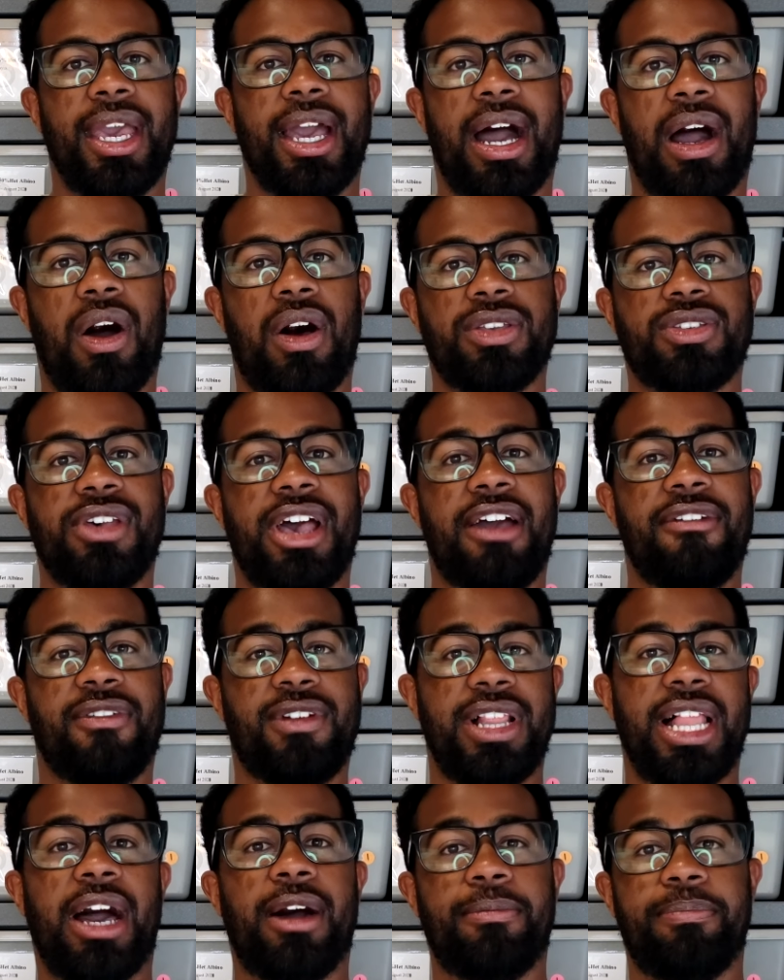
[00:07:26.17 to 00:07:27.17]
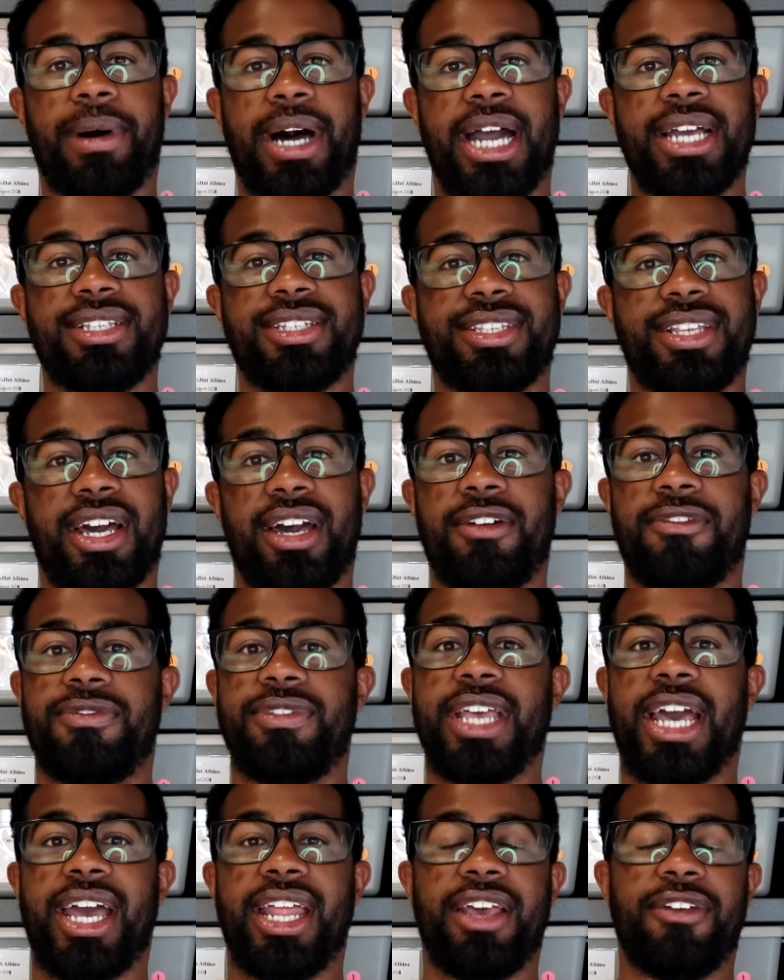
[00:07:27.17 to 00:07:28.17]
I also have clown pied stuff
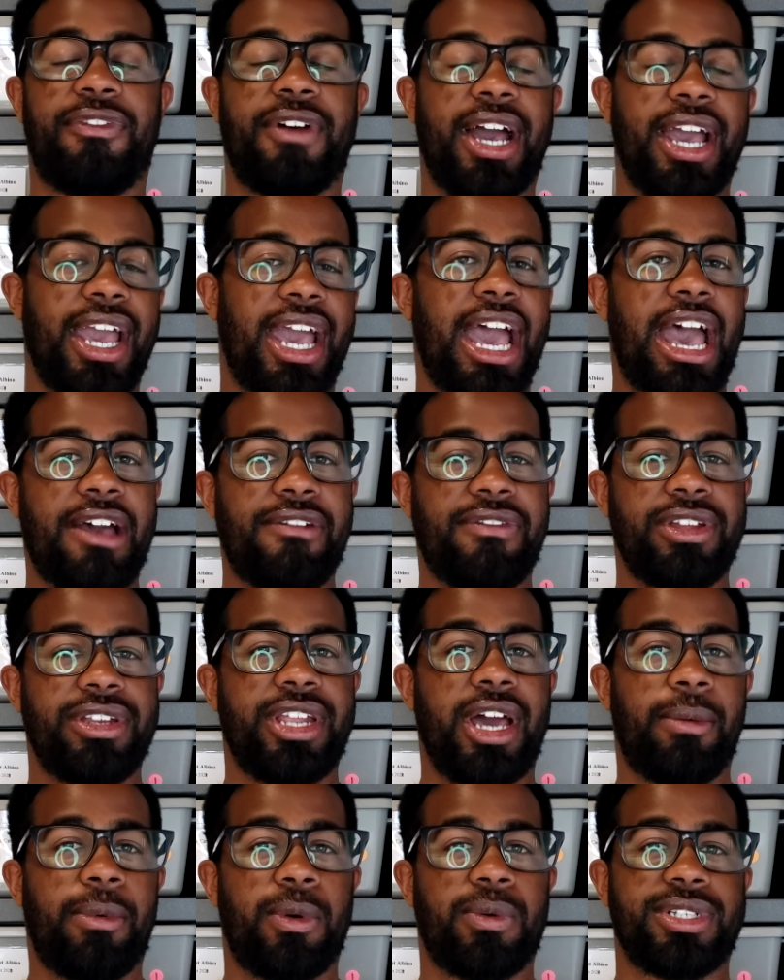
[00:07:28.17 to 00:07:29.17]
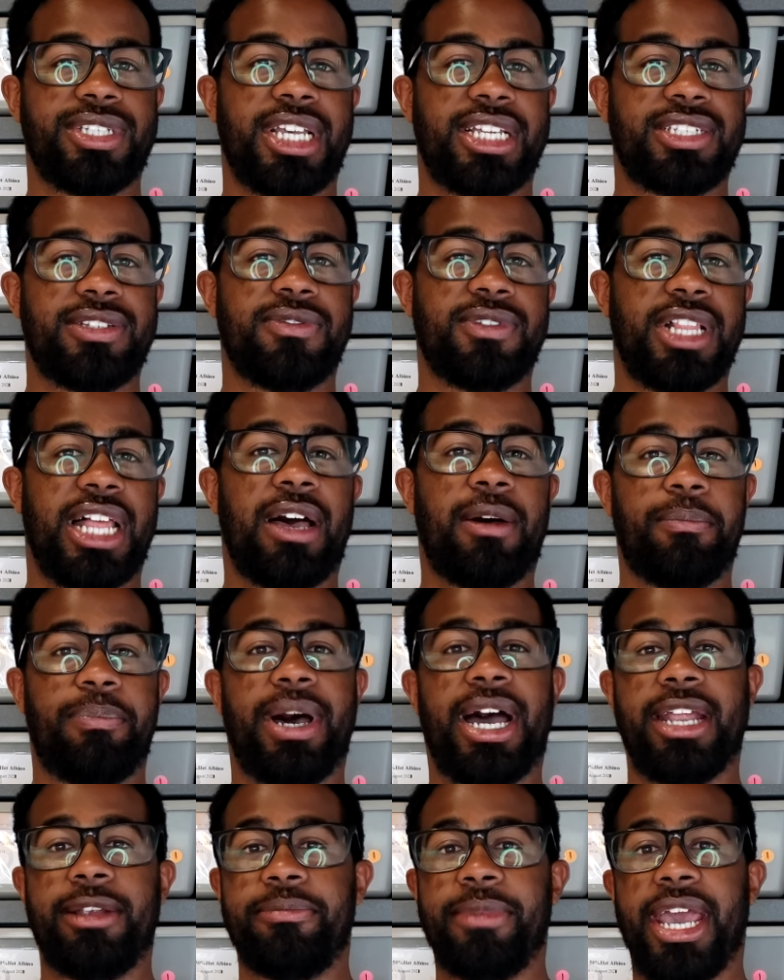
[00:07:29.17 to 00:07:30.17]
that if I have a double recessive clown
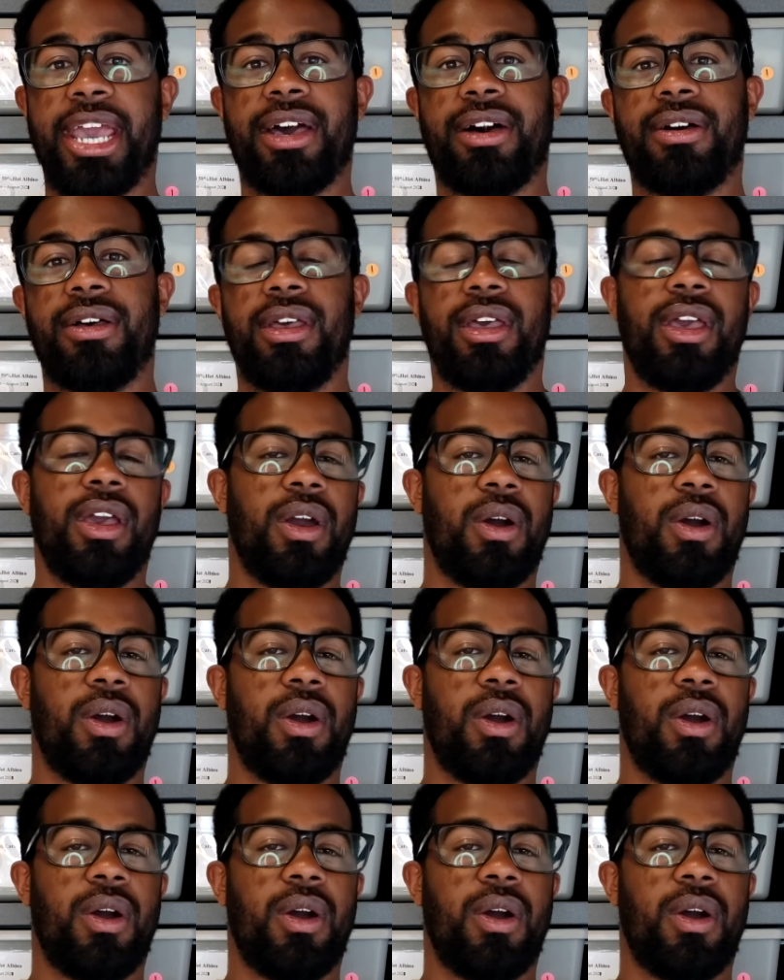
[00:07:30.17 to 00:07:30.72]
pied male